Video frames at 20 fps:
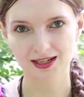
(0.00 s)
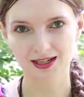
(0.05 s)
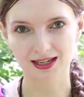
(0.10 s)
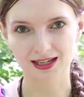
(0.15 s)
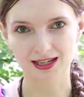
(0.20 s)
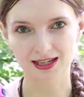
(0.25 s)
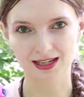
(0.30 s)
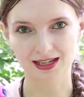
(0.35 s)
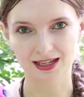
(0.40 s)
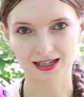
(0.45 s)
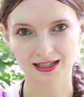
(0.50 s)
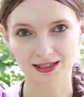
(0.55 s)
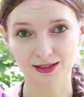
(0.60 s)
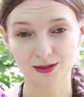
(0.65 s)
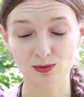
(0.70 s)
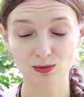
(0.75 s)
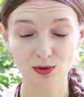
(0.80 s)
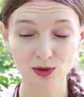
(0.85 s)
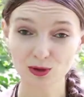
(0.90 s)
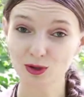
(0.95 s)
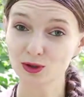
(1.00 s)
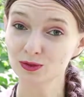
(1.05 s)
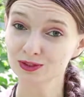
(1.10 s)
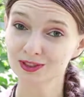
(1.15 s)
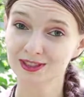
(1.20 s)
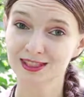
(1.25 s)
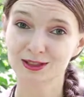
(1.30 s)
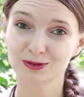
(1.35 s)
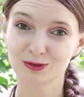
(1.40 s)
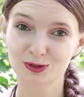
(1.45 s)
and more
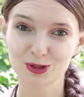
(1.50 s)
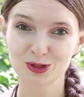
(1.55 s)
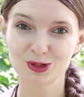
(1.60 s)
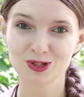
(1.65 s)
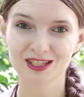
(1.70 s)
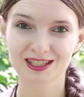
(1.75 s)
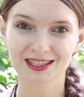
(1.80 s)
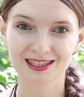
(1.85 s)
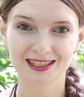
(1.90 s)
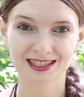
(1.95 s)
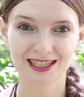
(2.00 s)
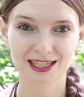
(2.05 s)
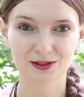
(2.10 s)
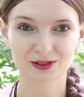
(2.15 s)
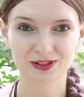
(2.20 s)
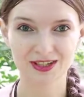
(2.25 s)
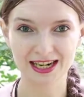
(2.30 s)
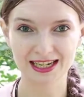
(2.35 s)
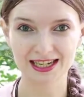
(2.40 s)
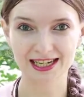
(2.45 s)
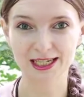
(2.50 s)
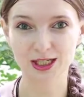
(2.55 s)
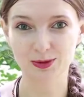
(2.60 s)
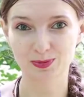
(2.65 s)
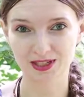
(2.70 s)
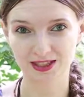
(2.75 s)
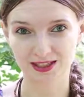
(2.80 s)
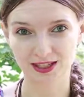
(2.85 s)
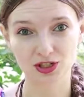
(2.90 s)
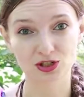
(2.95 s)
often, unfortunately, they have high
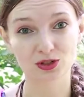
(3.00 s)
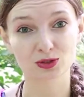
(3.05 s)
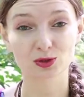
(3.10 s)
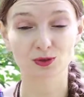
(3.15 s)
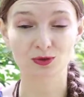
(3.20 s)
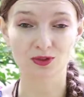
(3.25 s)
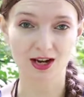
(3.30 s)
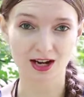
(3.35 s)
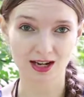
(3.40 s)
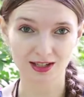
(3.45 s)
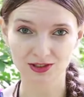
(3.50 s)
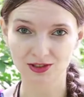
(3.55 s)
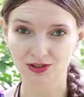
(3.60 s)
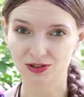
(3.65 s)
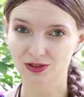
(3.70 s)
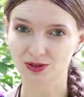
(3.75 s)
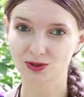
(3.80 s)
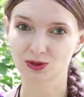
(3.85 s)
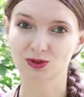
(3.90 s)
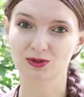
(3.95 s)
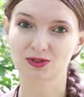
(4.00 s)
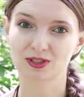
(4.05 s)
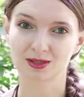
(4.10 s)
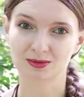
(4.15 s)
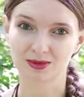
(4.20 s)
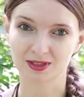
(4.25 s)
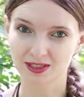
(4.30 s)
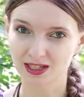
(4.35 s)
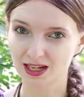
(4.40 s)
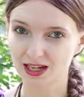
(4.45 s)
expectations of others, not of
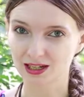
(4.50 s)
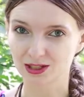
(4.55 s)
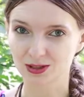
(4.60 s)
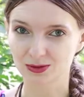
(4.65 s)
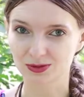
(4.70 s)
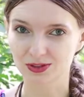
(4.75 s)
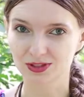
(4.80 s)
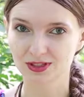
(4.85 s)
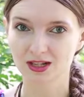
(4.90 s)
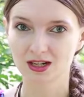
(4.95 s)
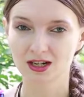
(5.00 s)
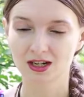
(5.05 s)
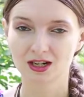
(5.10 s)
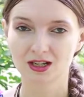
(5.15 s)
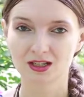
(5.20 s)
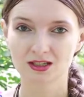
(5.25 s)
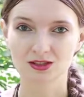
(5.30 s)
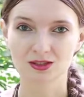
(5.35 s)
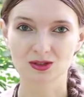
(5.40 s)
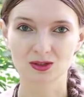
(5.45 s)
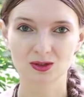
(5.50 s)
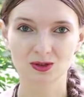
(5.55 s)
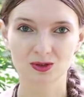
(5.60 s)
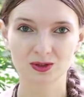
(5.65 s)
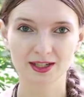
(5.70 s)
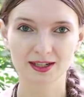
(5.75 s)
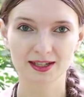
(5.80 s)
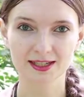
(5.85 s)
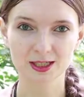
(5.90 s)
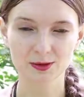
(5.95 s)
themselves. So
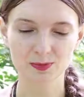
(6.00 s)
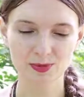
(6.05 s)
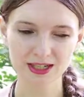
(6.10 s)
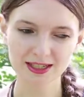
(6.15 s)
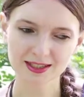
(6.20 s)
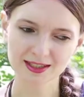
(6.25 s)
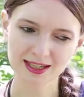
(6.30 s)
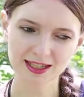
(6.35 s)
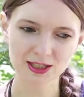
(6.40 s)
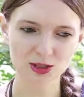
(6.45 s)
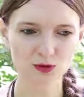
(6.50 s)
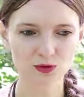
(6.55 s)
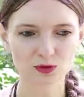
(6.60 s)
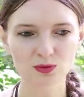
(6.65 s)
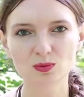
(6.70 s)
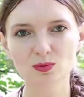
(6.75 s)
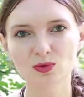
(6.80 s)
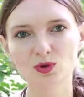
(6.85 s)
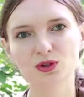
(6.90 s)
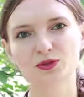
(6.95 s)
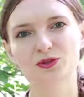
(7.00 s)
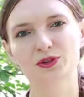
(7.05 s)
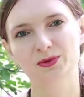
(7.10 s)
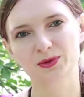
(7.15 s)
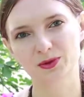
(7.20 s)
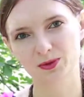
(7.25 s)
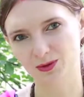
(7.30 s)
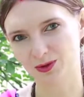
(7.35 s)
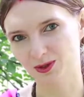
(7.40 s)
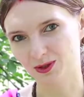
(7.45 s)
they expect kind of more from
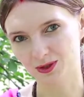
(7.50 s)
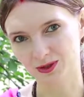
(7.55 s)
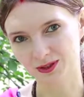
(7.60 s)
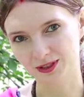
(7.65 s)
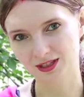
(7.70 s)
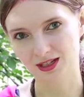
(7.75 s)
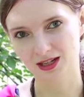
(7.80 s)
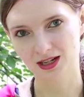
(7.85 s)
the world.